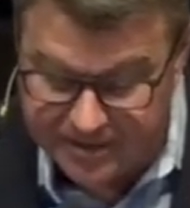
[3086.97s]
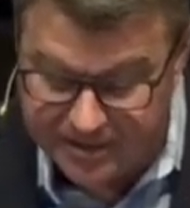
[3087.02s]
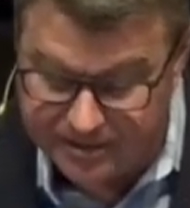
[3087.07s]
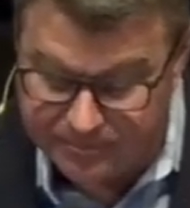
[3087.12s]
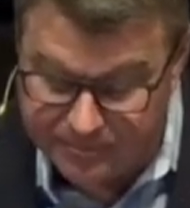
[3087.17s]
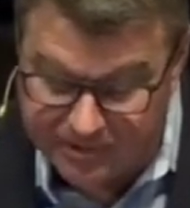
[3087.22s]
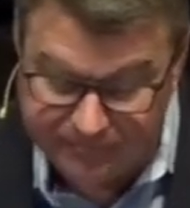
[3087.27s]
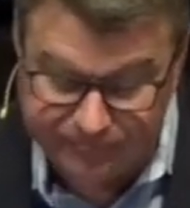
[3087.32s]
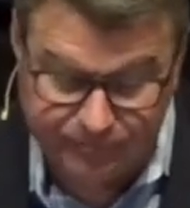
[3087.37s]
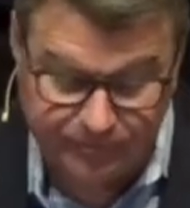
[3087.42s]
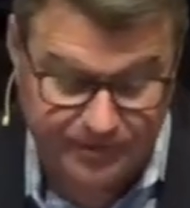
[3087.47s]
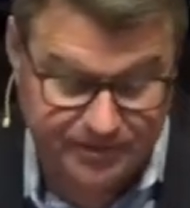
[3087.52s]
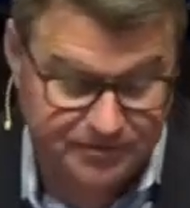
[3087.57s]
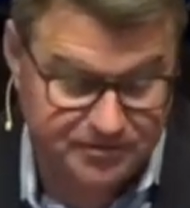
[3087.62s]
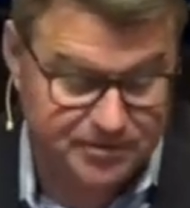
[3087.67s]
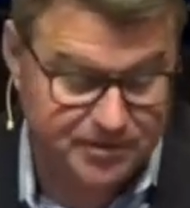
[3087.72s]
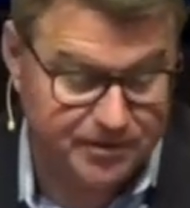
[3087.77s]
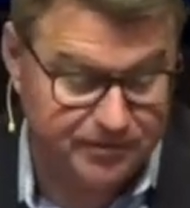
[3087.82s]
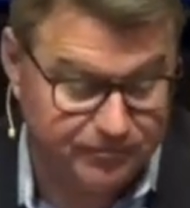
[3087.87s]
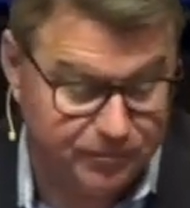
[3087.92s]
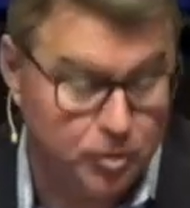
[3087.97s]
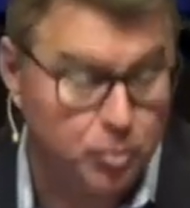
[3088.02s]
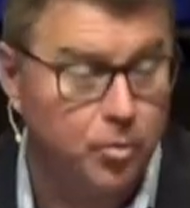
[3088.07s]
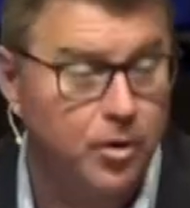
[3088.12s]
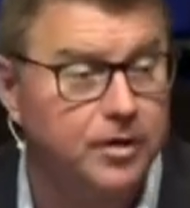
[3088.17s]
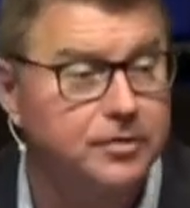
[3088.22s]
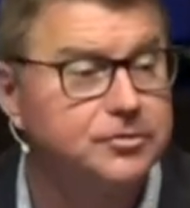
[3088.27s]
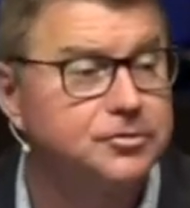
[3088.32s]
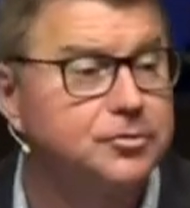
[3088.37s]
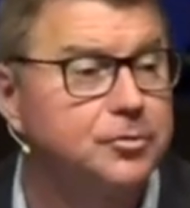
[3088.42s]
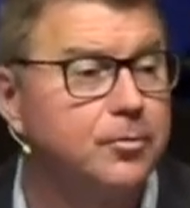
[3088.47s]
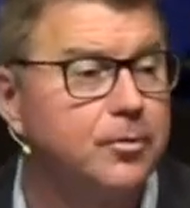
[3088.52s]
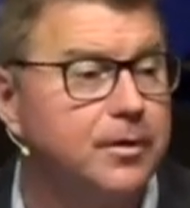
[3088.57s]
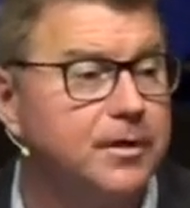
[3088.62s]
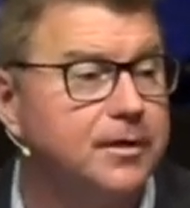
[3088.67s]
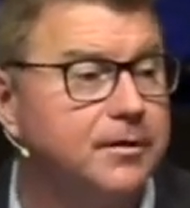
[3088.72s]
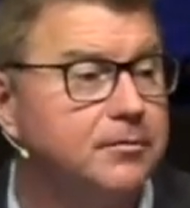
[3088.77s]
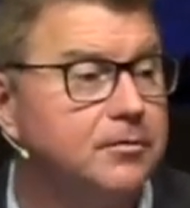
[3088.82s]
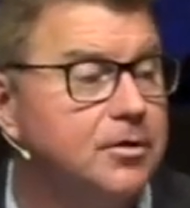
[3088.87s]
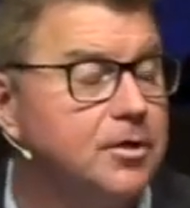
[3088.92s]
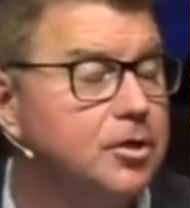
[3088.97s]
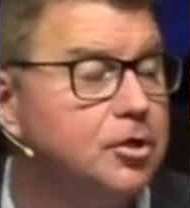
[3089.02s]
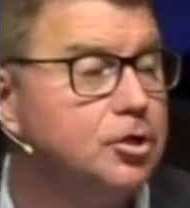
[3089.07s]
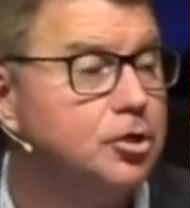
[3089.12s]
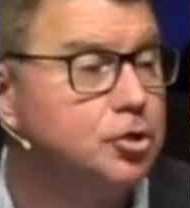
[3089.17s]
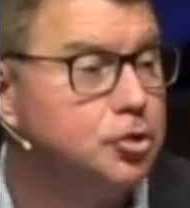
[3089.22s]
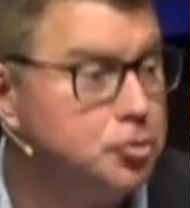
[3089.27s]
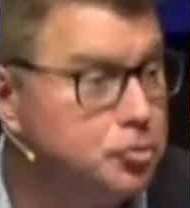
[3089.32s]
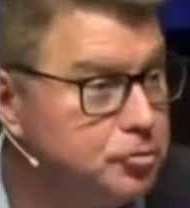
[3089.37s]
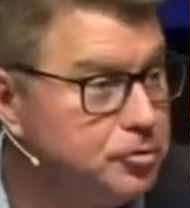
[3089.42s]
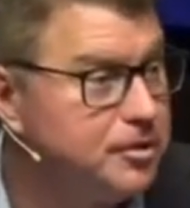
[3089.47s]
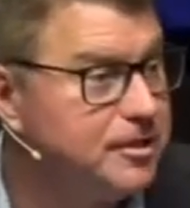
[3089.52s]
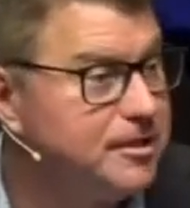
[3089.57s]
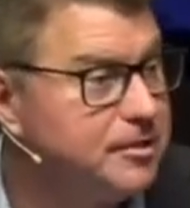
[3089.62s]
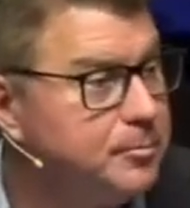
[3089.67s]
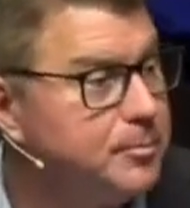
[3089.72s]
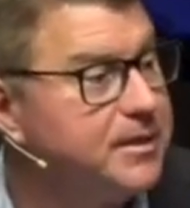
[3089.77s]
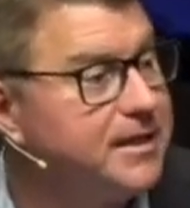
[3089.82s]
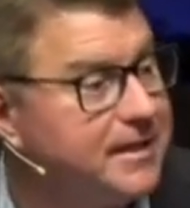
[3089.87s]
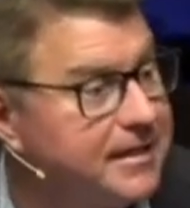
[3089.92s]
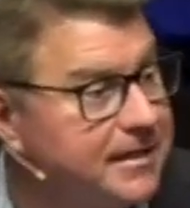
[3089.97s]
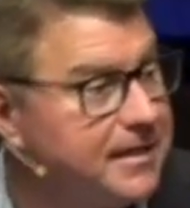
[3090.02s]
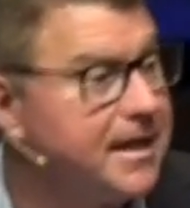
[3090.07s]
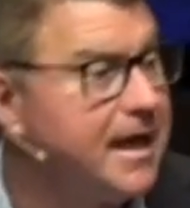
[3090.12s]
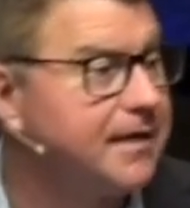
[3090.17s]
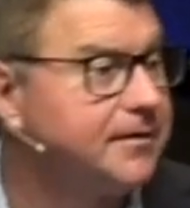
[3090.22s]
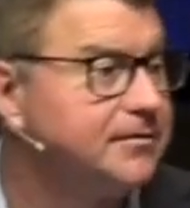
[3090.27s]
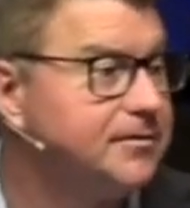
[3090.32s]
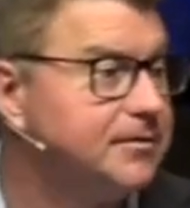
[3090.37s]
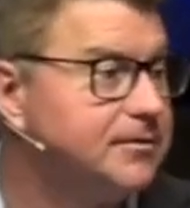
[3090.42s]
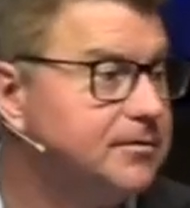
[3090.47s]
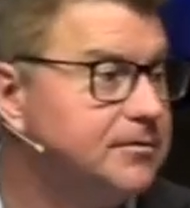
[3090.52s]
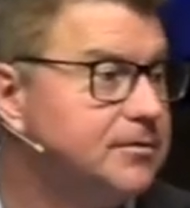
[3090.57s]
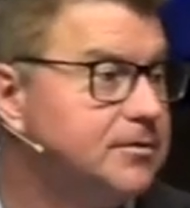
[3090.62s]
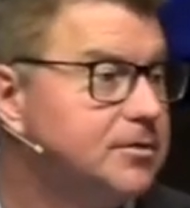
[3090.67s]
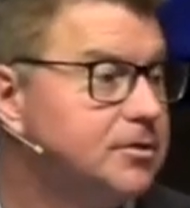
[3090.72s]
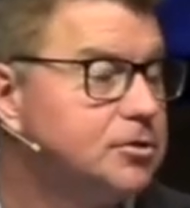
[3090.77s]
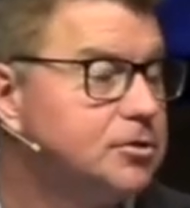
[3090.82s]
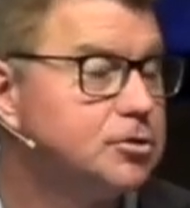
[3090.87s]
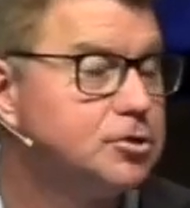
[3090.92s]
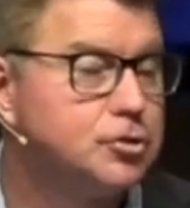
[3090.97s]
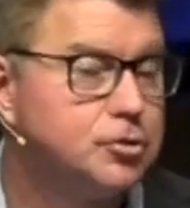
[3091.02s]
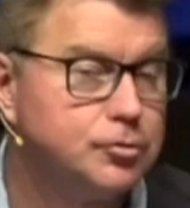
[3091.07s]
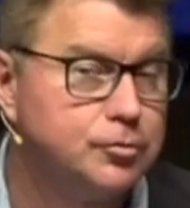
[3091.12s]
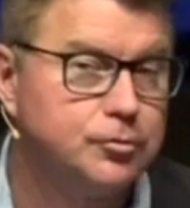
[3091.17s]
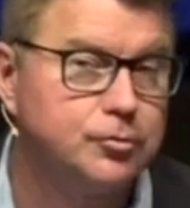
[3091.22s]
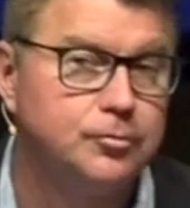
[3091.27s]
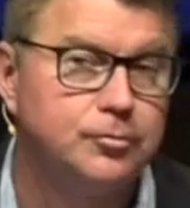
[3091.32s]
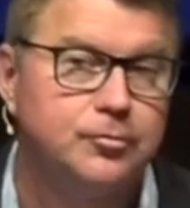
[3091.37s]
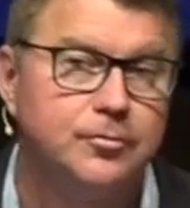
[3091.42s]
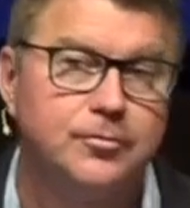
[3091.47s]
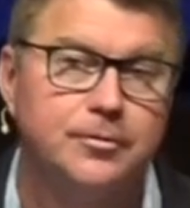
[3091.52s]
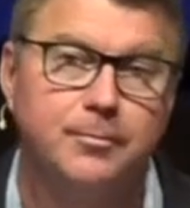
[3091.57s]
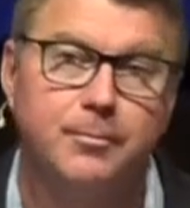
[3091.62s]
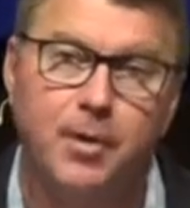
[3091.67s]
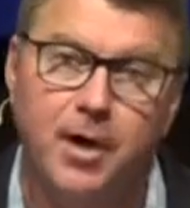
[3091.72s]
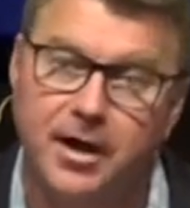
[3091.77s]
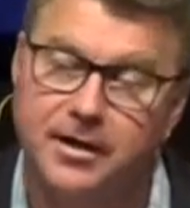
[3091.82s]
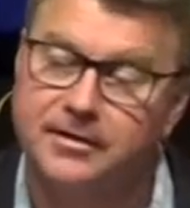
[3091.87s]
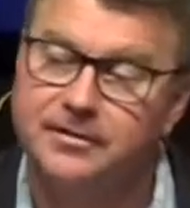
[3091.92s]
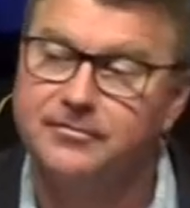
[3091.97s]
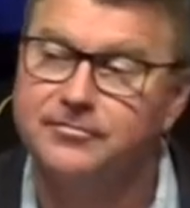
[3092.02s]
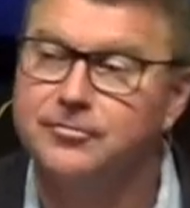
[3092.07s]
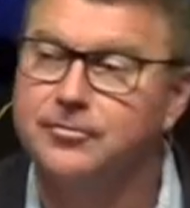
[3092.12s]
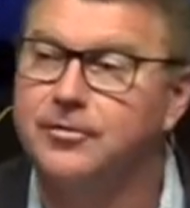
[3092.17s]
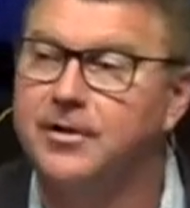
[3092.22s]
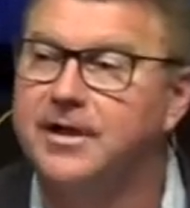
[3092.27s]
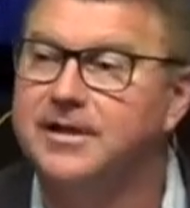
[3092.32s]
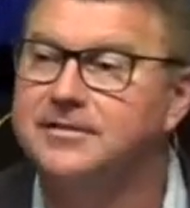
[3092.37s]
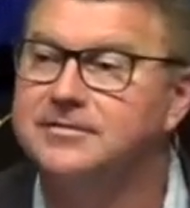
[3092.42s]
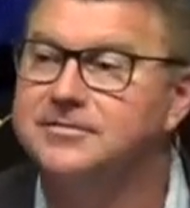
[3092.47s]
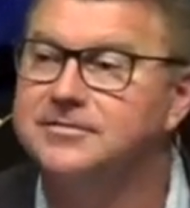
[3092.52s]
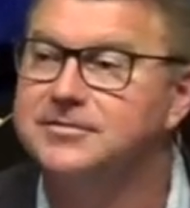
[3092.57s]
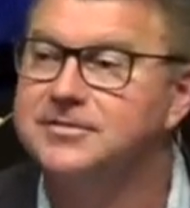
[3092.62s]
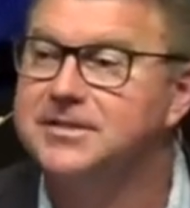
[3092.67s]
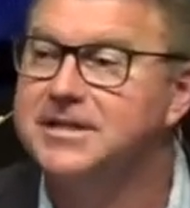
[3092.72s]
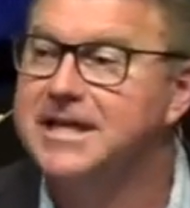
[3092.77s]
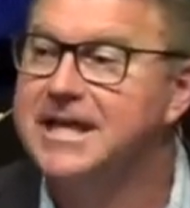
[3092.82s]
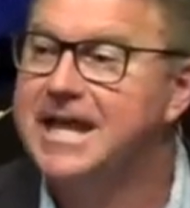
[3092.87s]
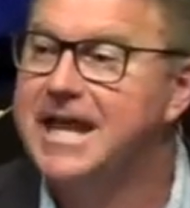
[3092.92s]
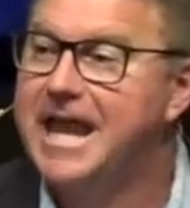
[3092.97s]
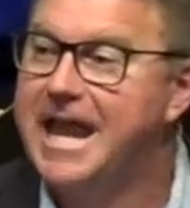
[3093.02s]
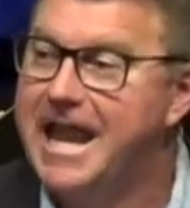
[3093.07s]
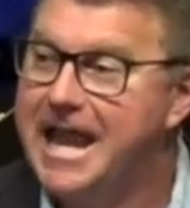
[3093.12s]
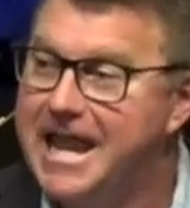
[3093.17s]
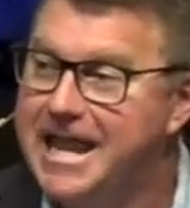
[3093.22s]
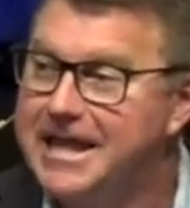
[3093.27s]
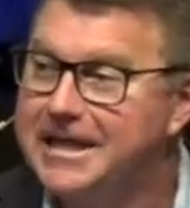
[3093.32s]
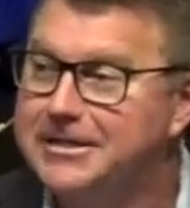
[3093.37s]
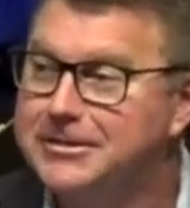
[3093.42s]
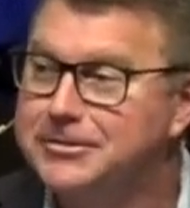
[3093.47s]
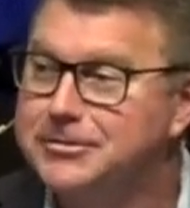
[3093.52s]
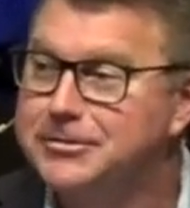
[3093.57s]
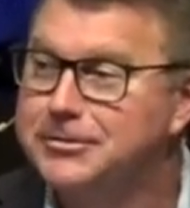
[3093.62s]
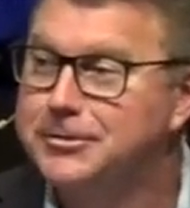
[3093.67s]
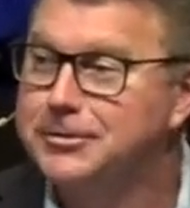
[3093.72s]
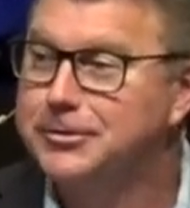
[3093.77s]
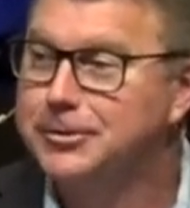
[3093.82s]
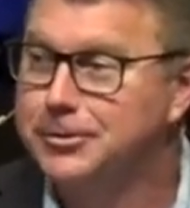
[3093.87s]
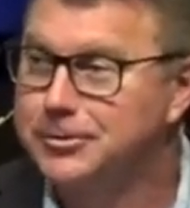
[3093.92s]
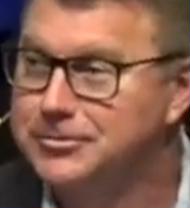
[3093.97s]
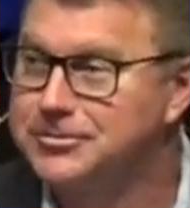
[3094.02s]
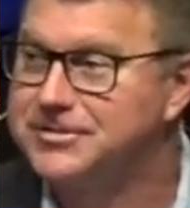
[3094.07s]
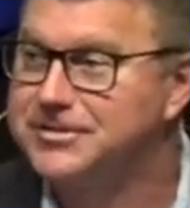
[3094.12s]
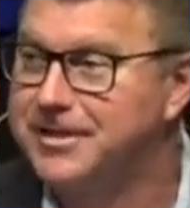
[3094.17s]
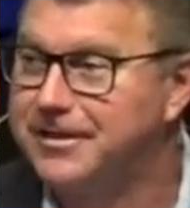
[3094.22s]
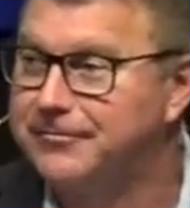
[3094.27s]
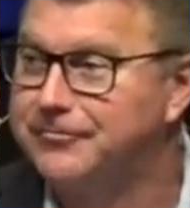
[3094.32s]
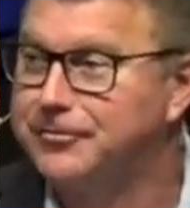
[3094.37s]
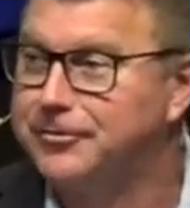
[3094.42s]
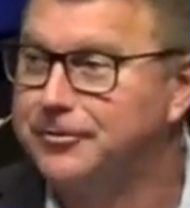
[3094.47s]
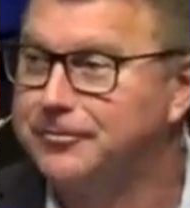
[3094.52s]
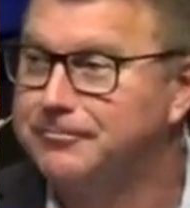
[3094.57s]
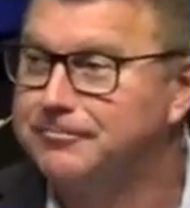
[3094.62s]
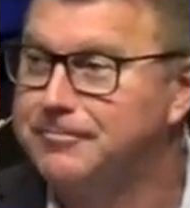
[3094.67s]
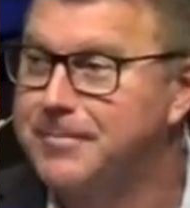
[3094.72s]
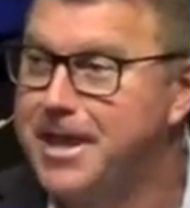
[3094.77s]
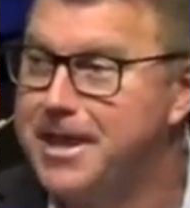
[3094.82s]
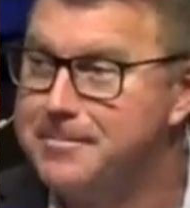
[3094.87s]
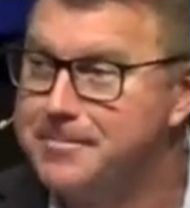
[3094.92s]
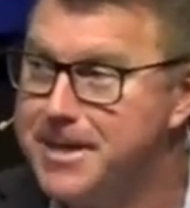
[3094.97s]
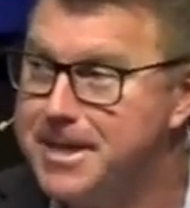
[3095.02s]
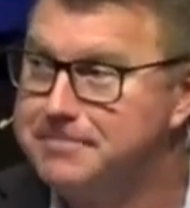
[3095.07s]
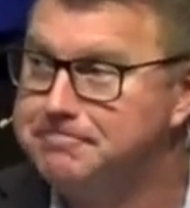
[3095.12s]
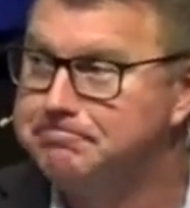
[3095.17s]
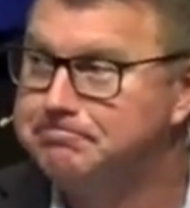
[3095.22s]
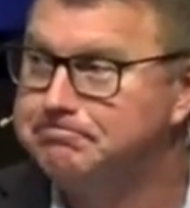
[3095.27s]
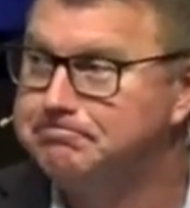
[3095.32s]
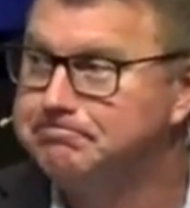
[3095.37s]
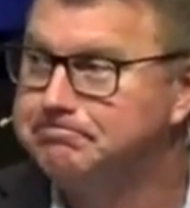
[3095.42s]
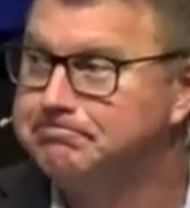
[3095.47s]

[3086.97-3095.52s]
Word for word: And my friends, if you want joy, you need to be connected to the body of Christ and her Savior. Amen?